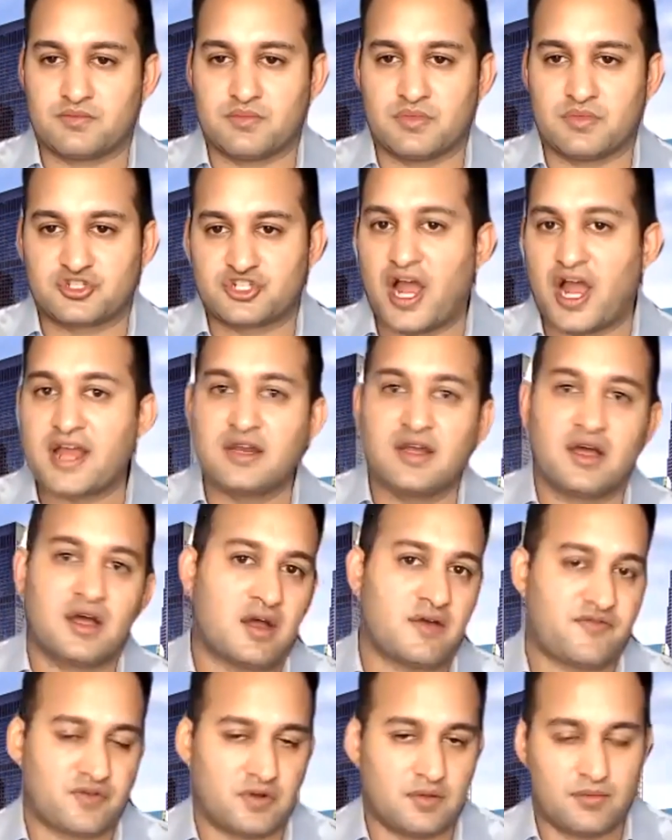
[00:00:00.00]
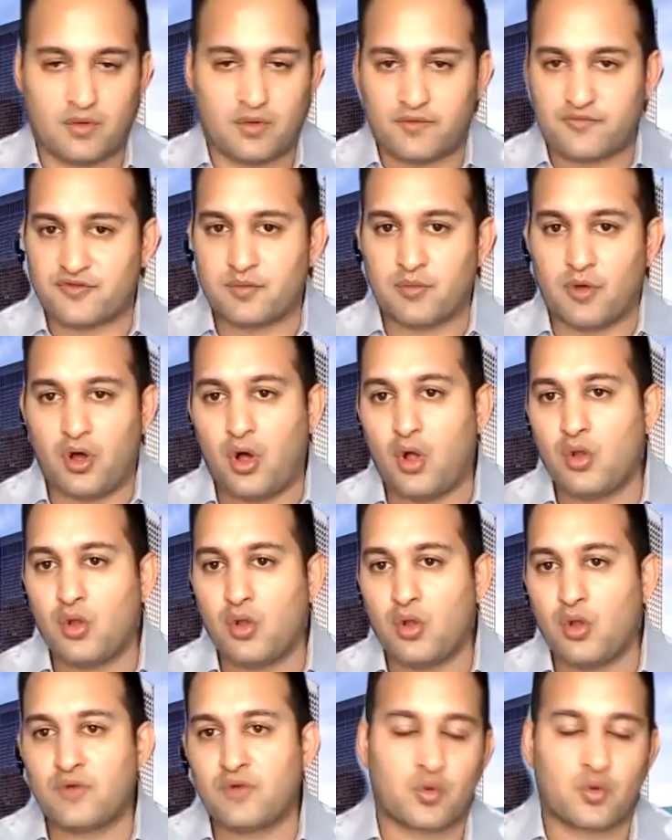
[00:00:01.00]
China, from all
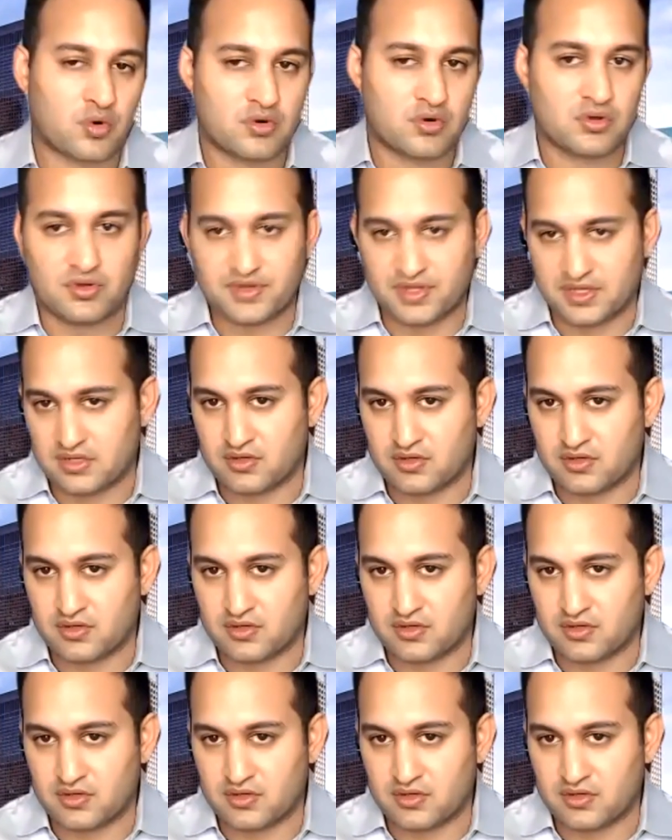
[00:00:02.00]
over the world,